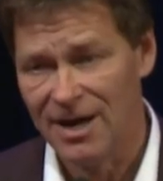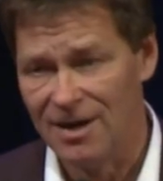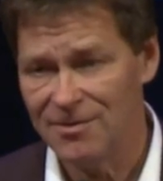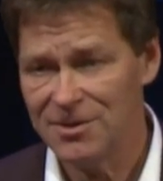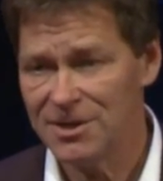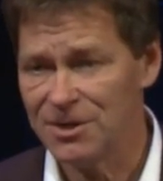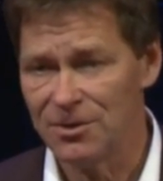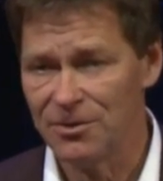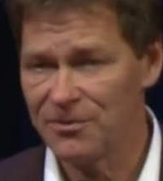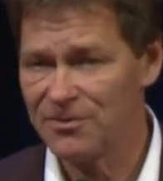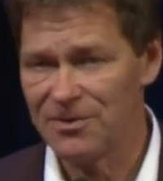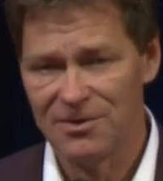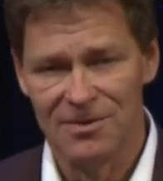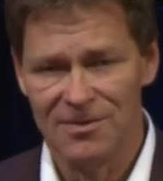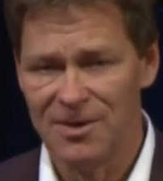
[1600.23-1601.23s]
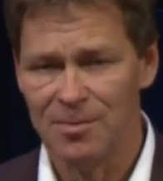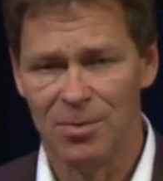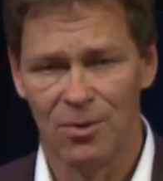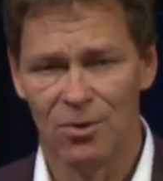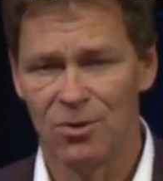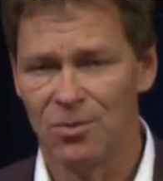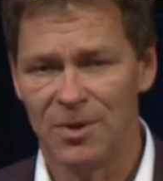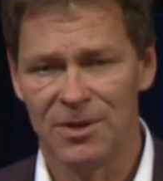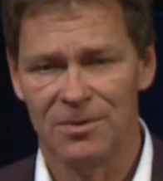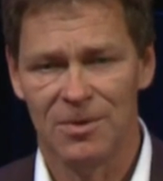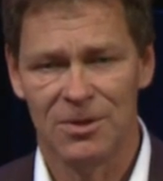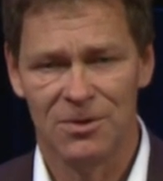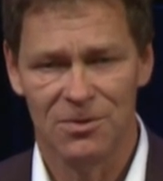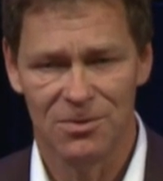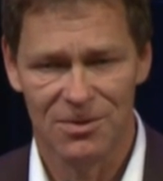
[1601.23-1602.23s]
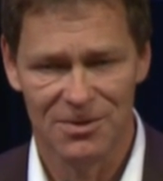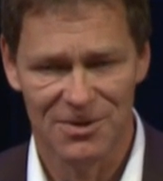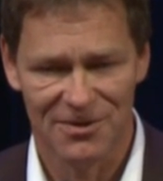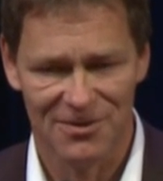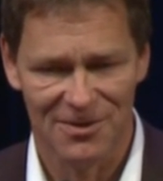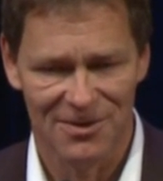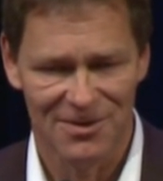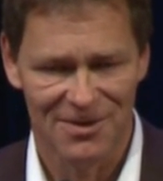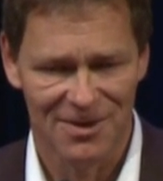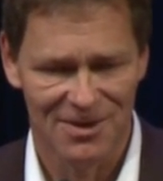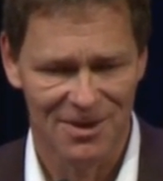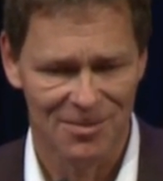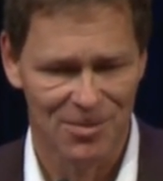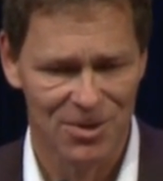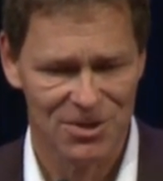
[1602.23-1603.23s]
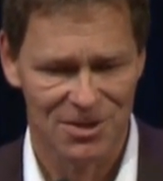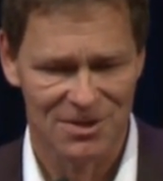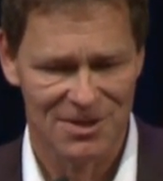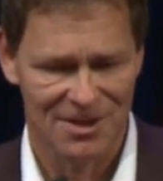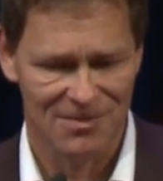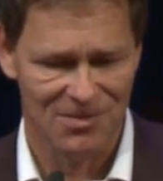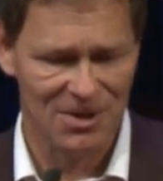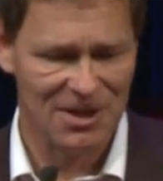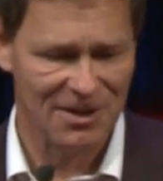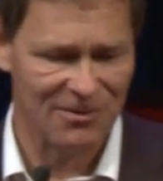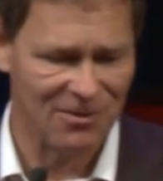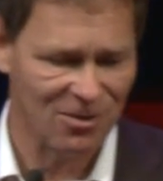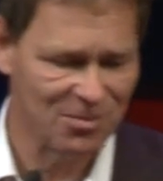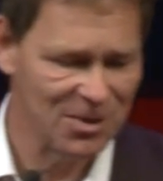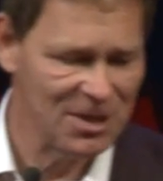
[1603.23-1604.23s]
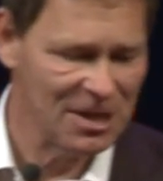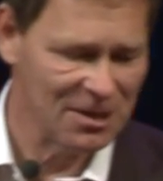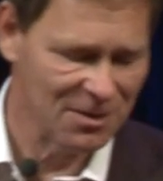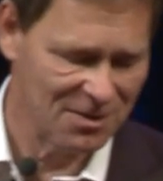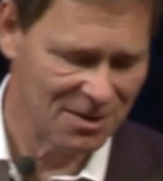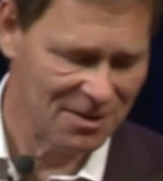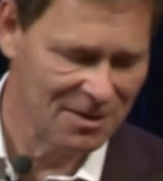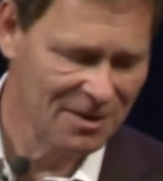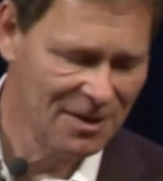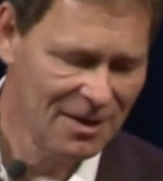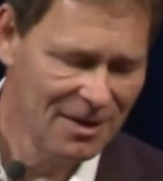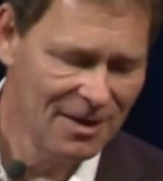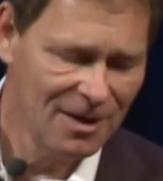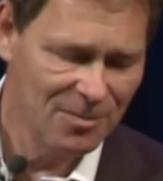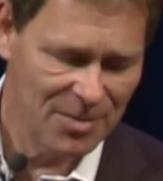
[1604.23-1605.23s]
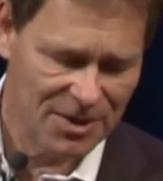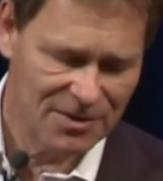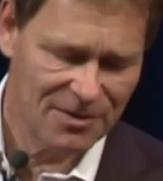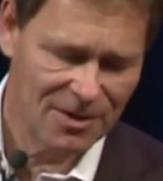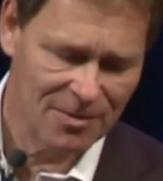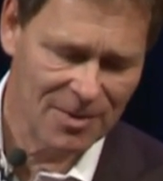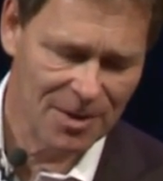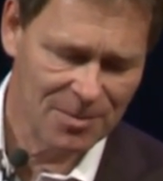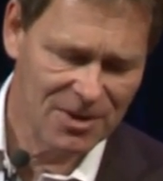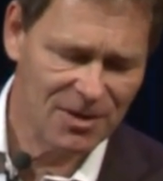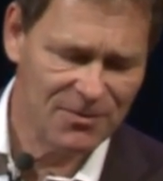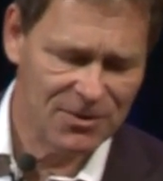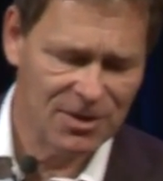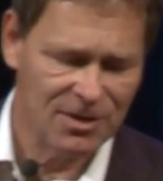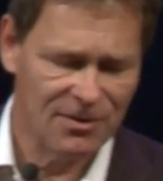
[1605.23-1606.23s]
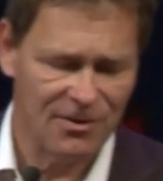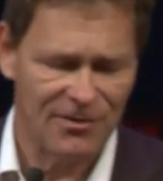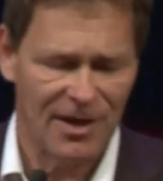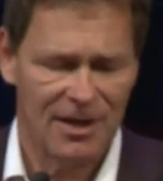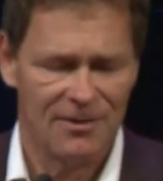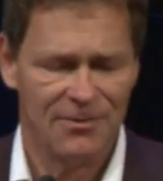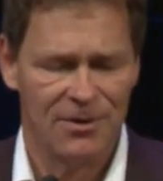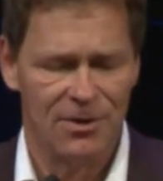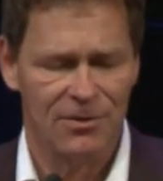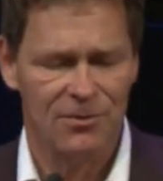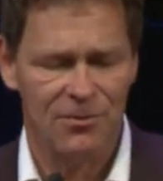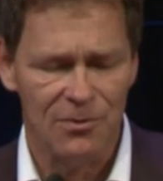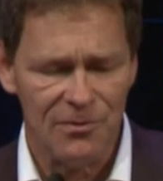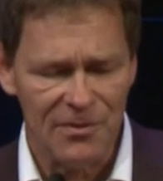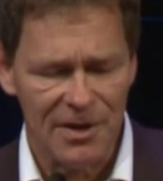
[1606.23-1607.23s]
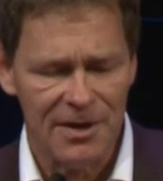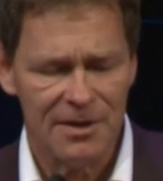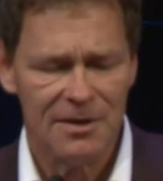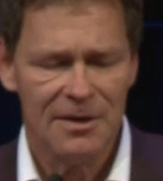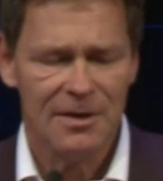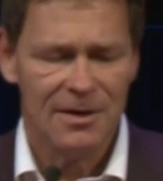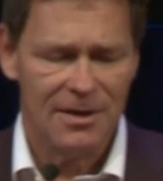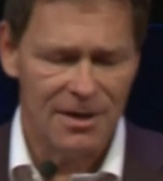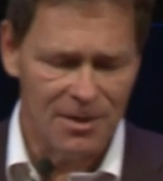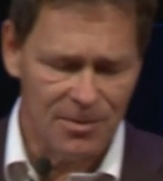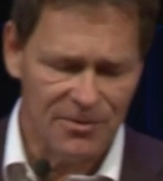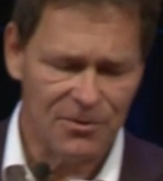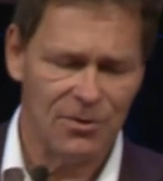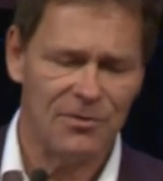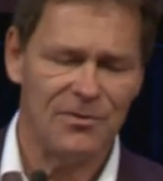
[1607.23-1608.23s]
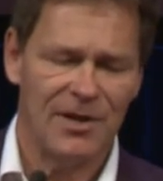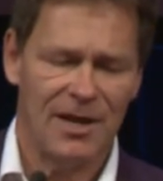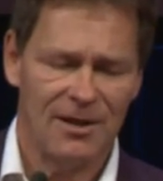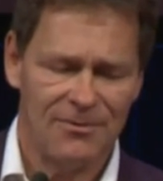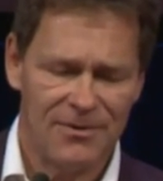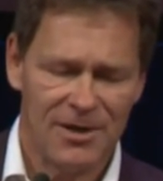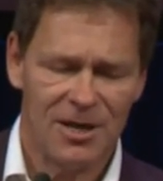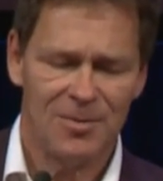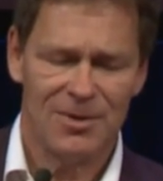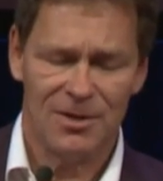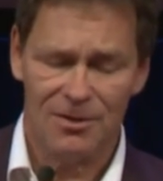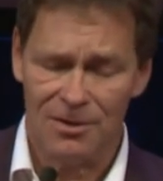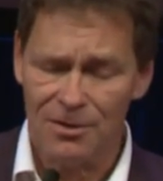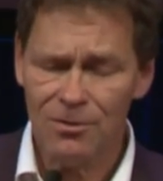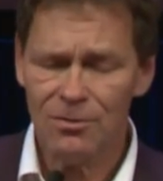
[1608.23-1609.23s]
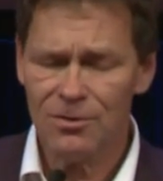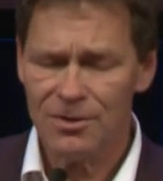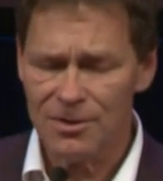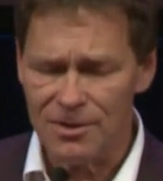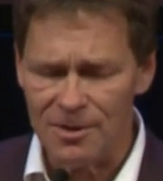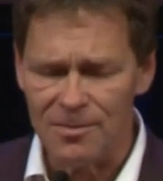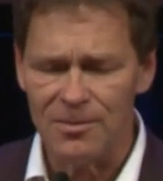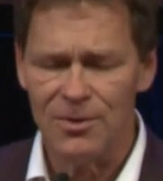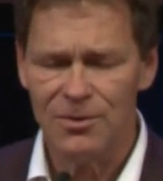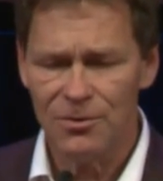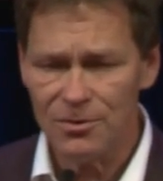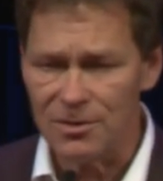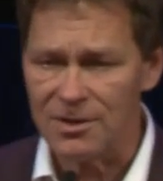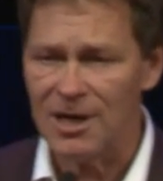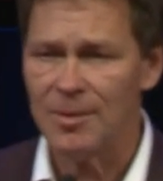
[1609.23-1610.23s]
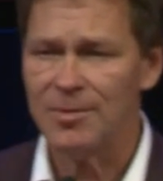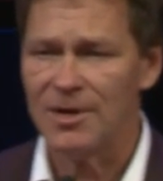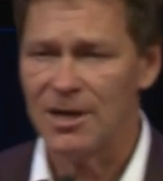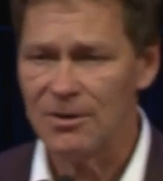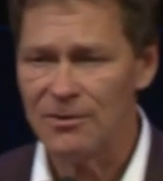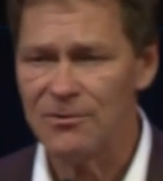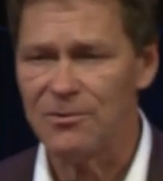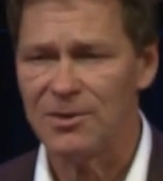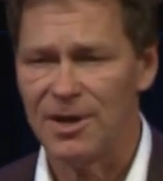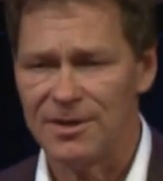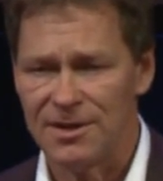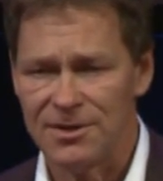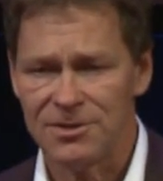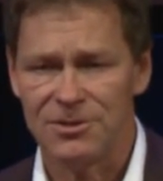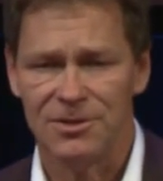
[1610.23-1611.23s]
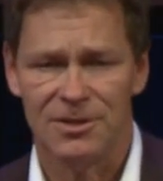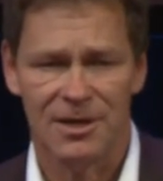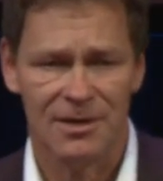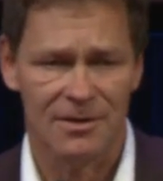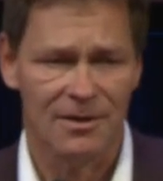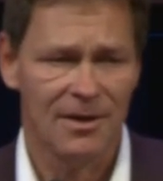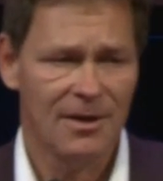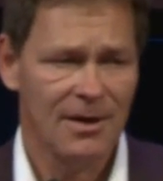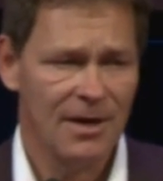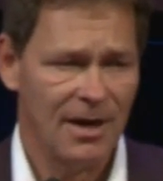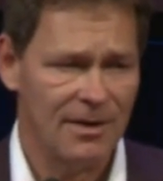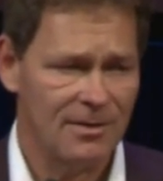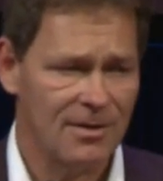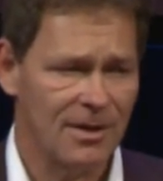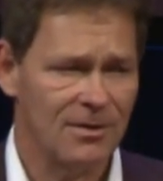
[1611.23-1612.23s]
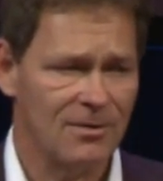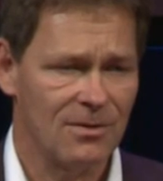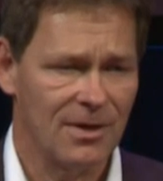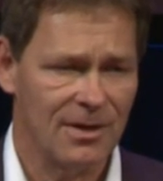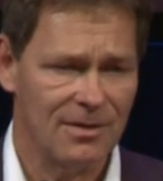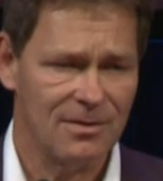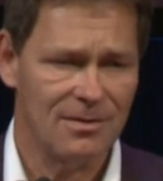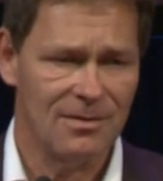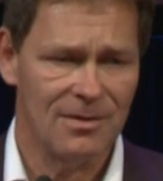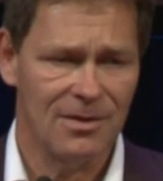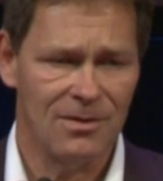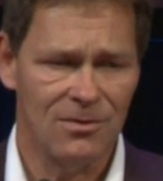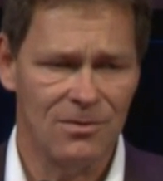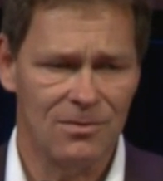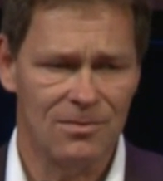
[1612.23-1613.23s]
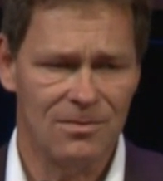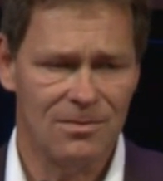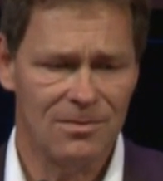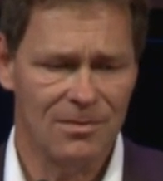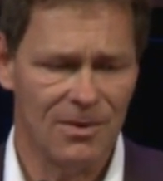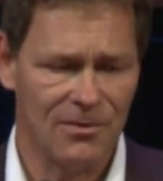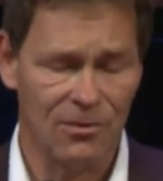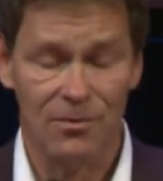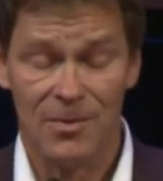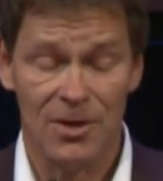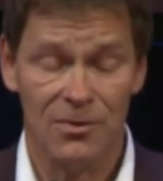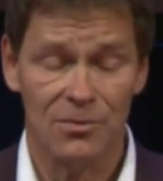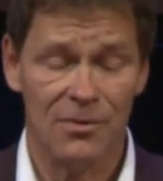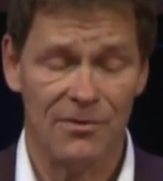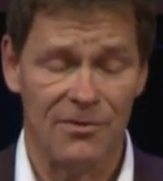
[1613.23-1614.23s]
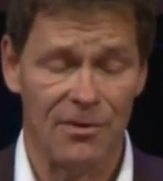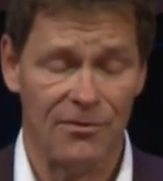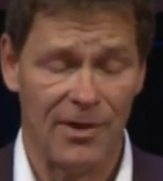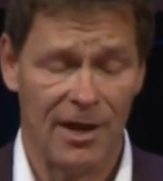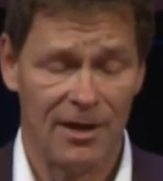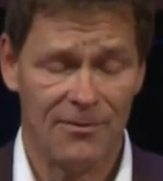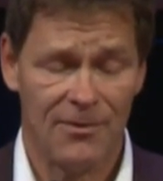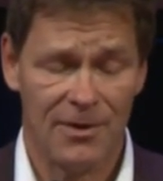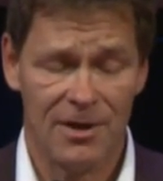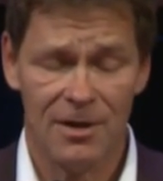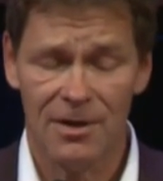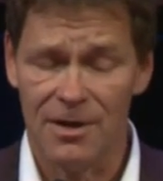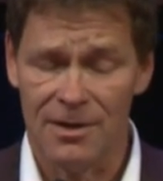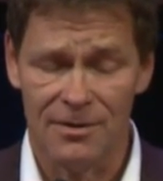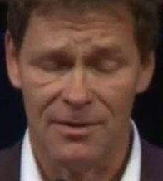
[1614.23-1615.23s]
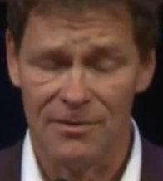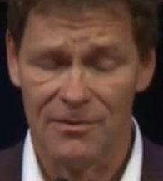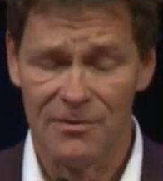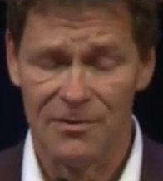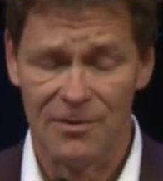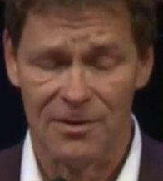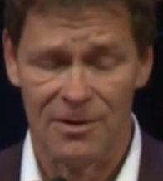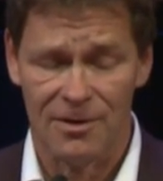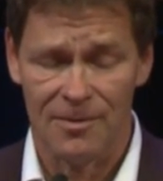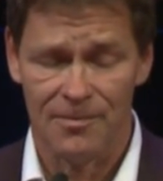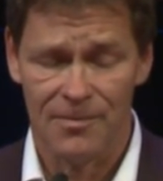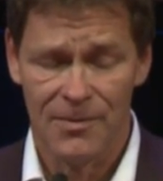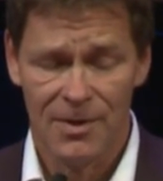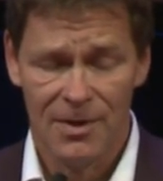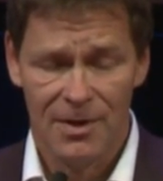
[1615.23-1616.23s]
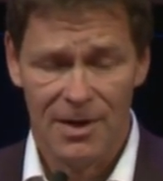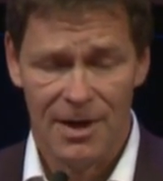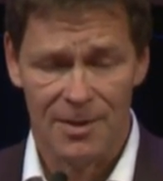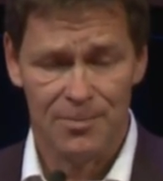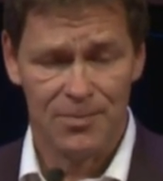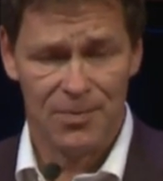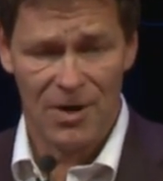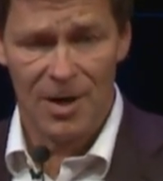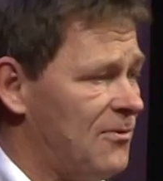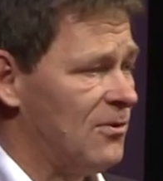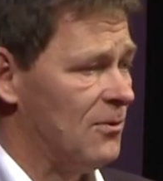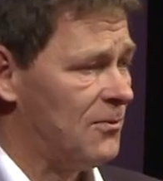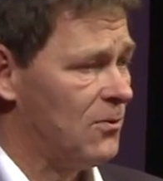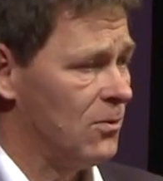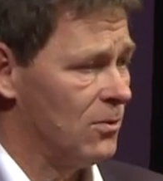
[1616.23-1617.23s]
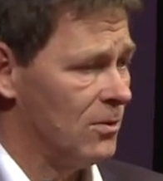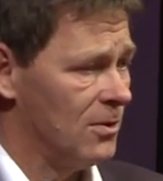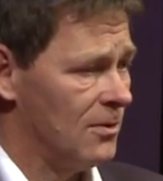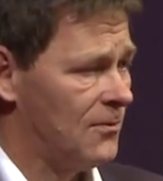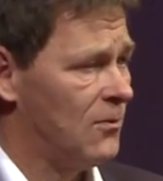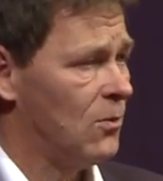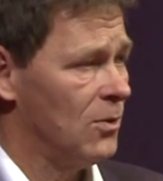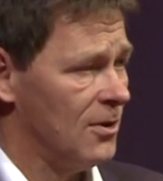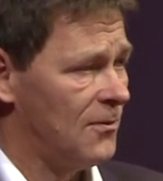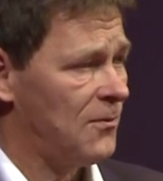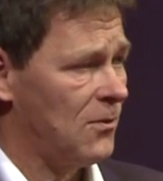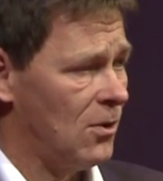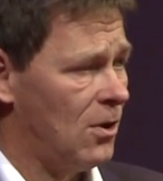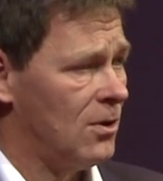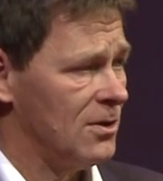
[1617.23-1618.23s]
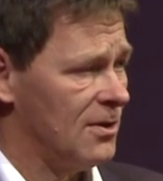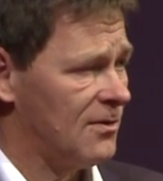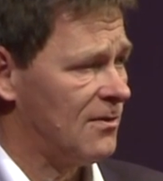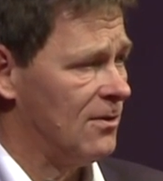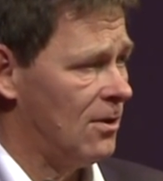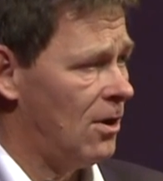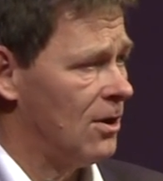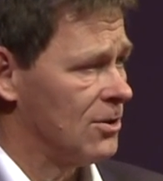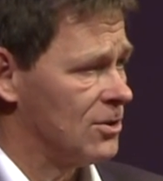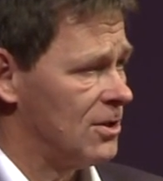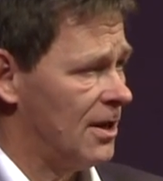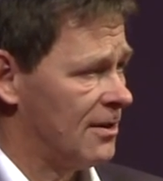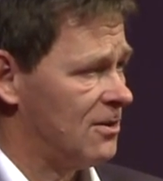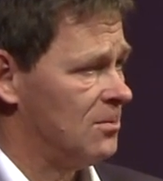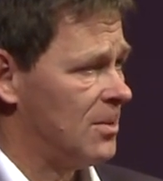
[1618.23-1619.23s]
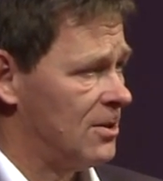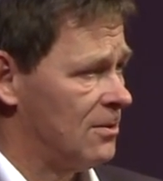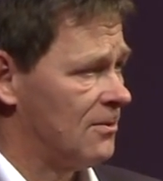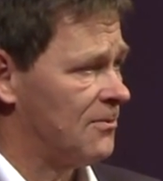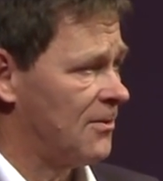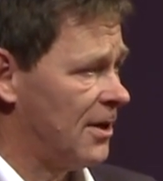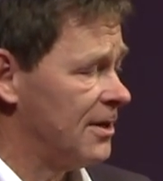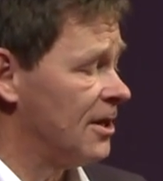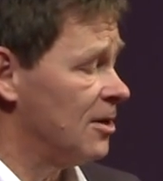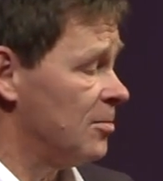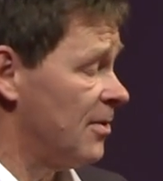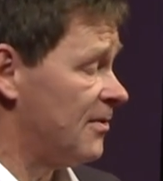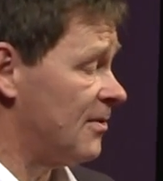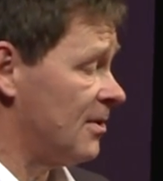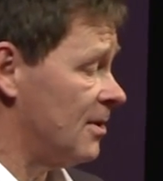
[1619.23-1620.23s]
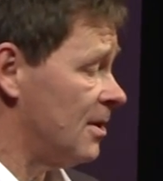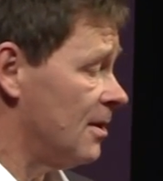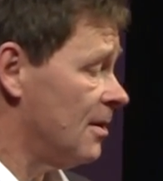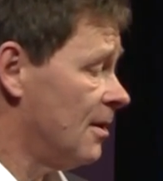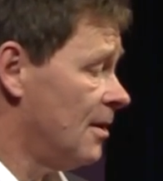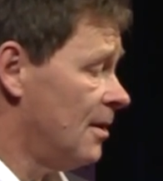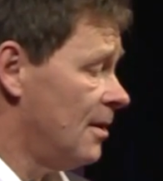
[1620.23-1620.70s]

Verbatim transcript: Everything goes in a blur when, when you're in this in, in, in missions, and beacons don't mean anything. But um, I believe we did the static fire on Tuesday. It was a good static fire, but it took, um, it took a couple hours to get actually done. And, and, and you, it's good when you do this in a static fire, and it's um, it preps you for, for a flawless launch like the one on Friday, basically.